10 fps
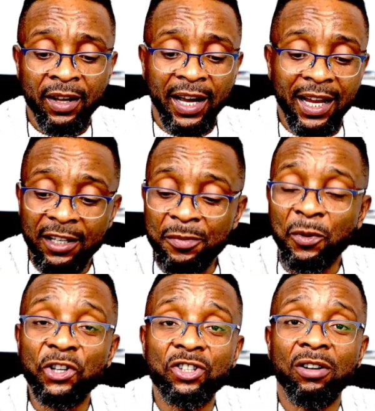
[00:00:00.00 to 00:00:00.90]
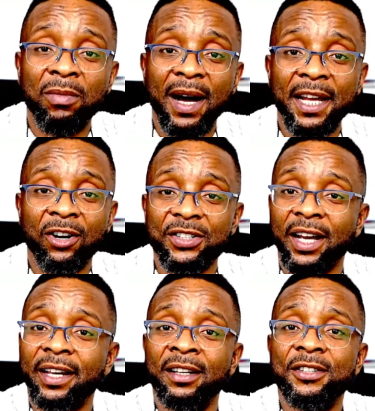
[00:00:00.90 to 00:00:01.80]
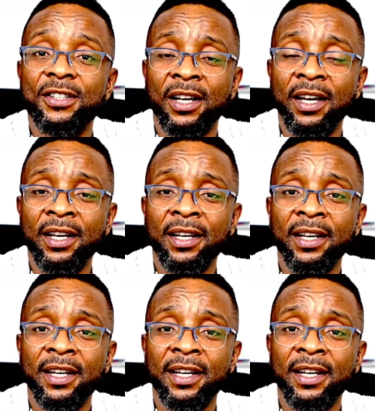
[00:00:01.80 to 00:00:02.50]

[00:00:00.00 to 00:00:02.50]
At least plus or minus, I can say